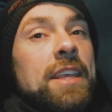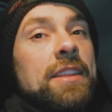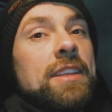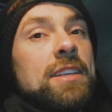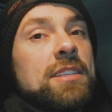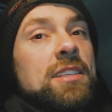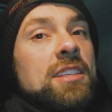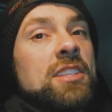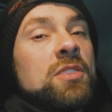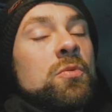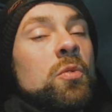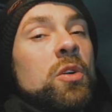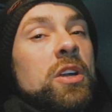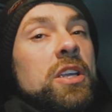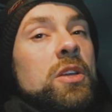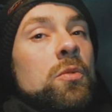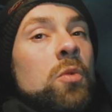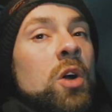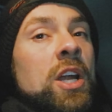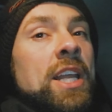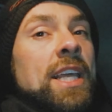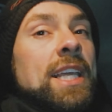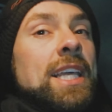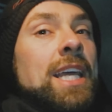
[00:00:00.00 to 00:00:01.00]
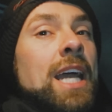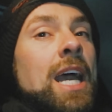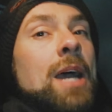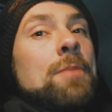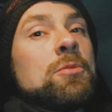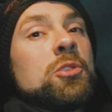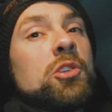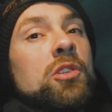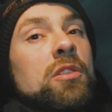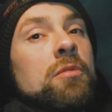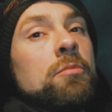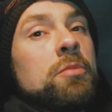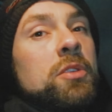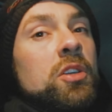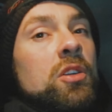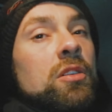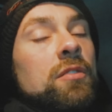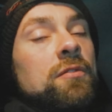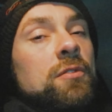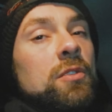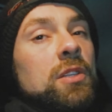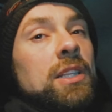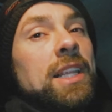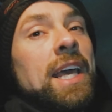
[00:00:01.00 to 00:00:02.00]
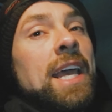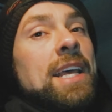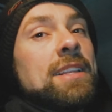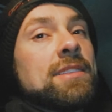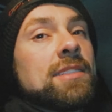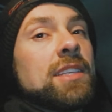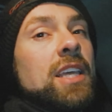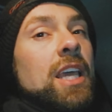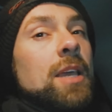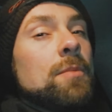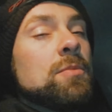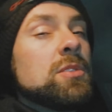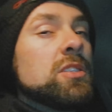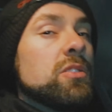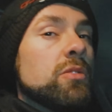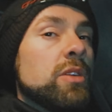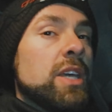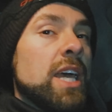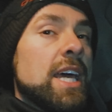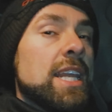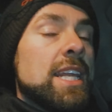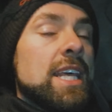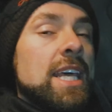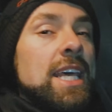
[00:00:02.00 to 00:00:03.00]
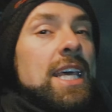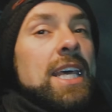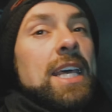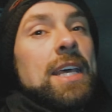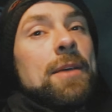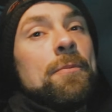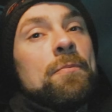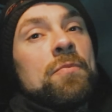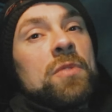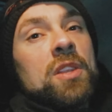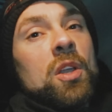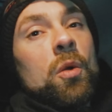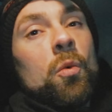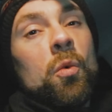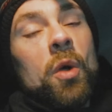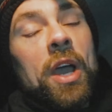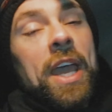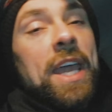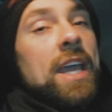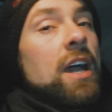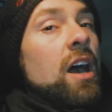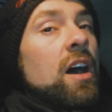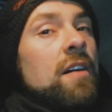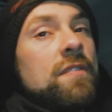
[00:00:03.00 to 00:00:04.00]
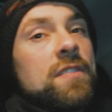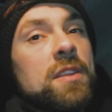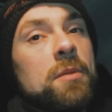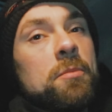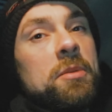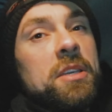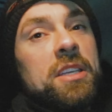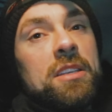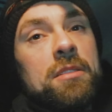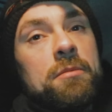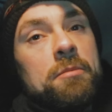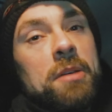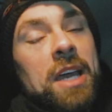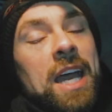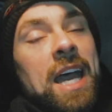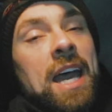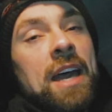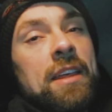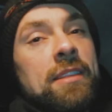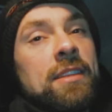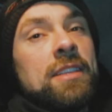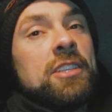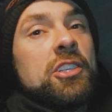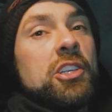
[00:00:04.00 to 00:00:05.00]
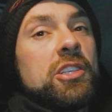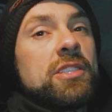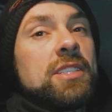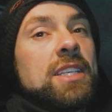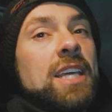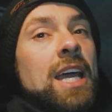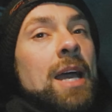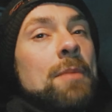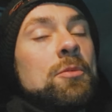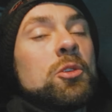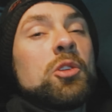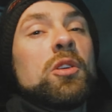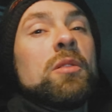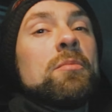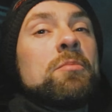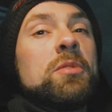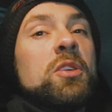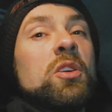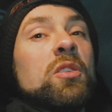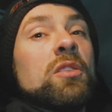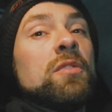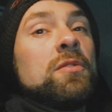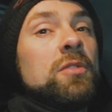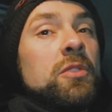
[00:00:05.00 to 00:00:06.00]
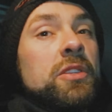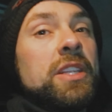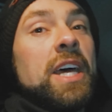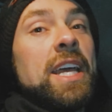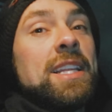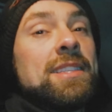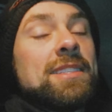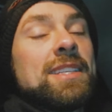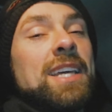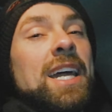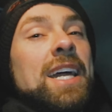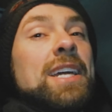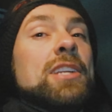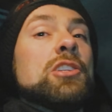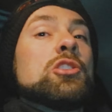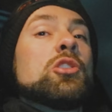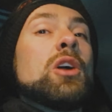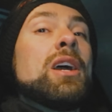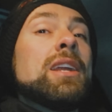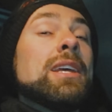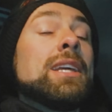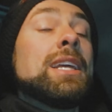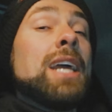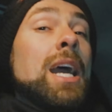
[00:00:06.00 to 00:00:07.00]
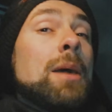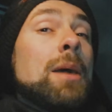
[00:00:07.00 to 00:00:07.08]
This is where you want to capture beautiful landscapes you get way off the beaten path and just capture a beautiful night sky and try to